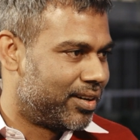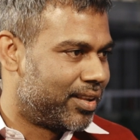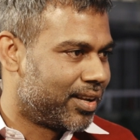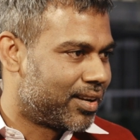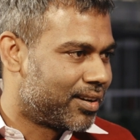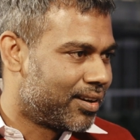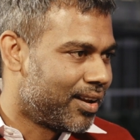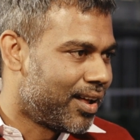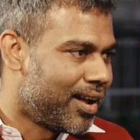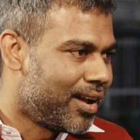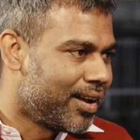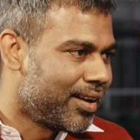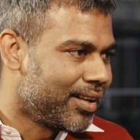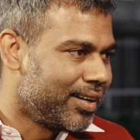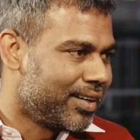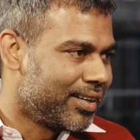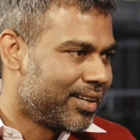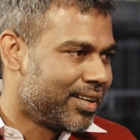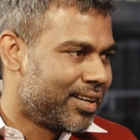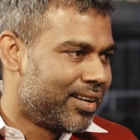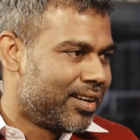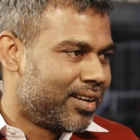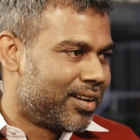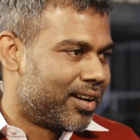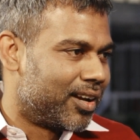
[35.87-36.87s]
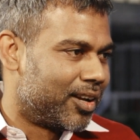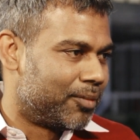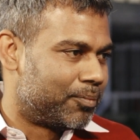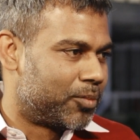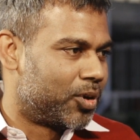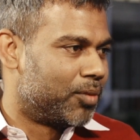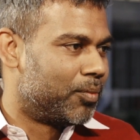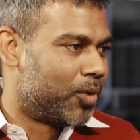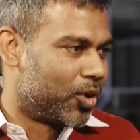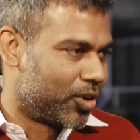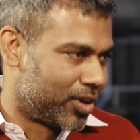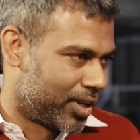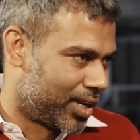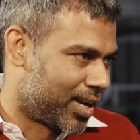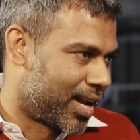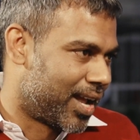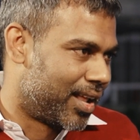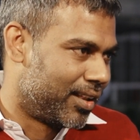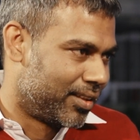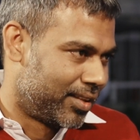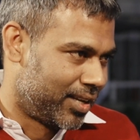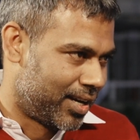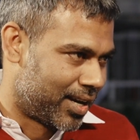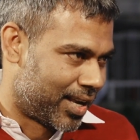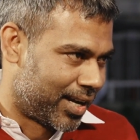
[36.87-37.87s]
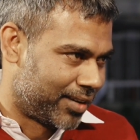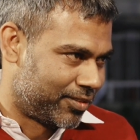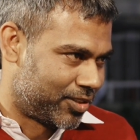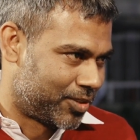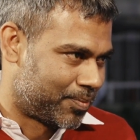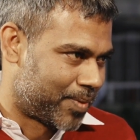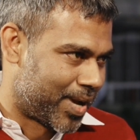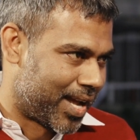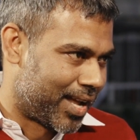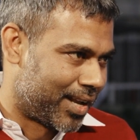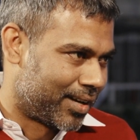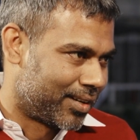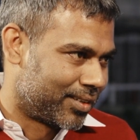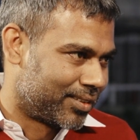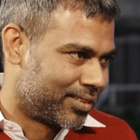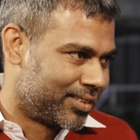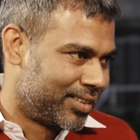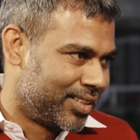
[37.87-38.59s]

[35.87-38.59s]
decline and promoting healthy lifespan.